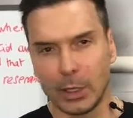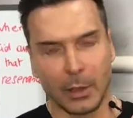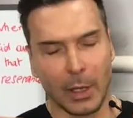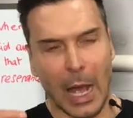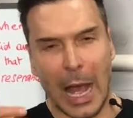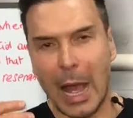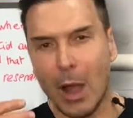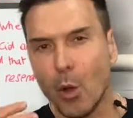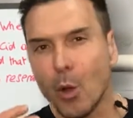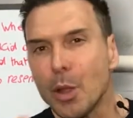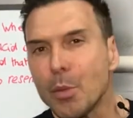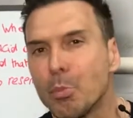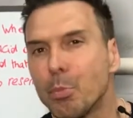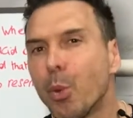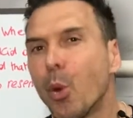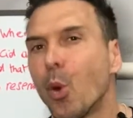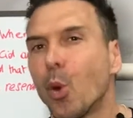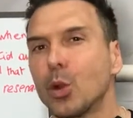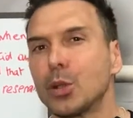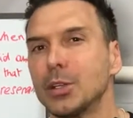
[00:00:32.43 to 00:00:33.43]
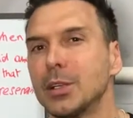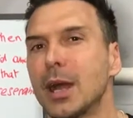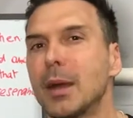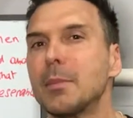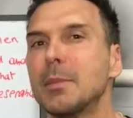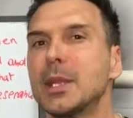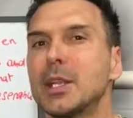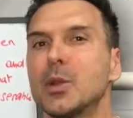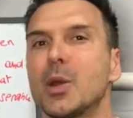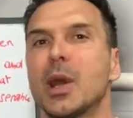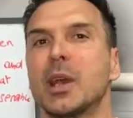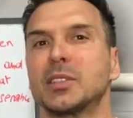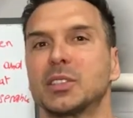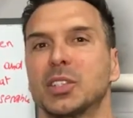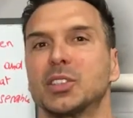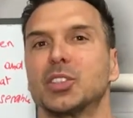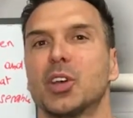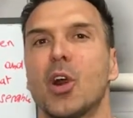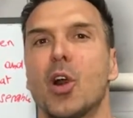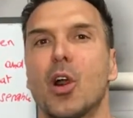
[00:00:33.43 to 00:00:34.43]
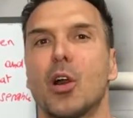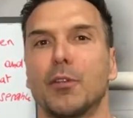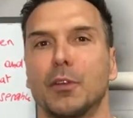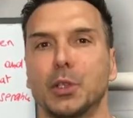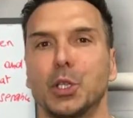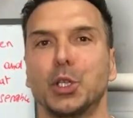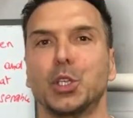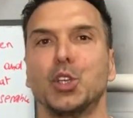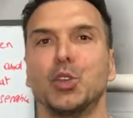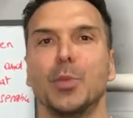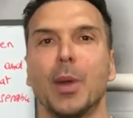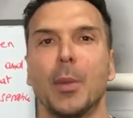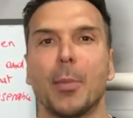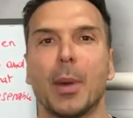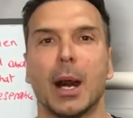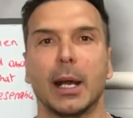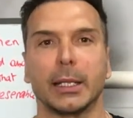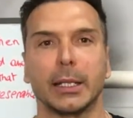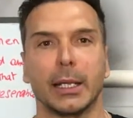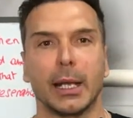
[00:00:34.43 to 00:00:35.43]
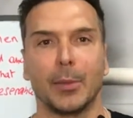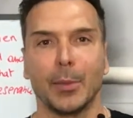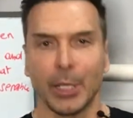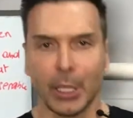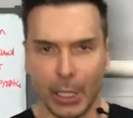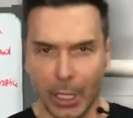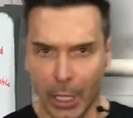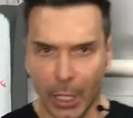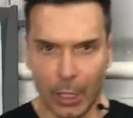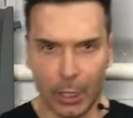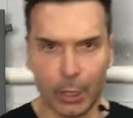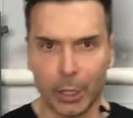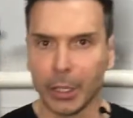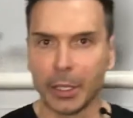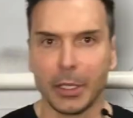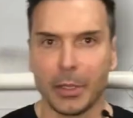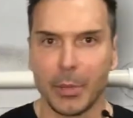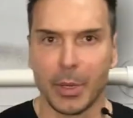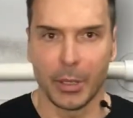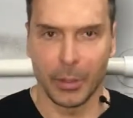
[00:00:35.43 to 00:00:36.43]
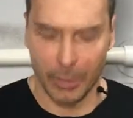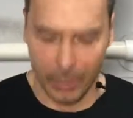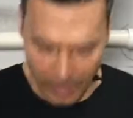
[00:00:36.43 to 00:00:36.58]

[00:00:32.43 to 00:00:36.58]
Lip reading: How important amino acids are for the human body. I mean, look in the mirror.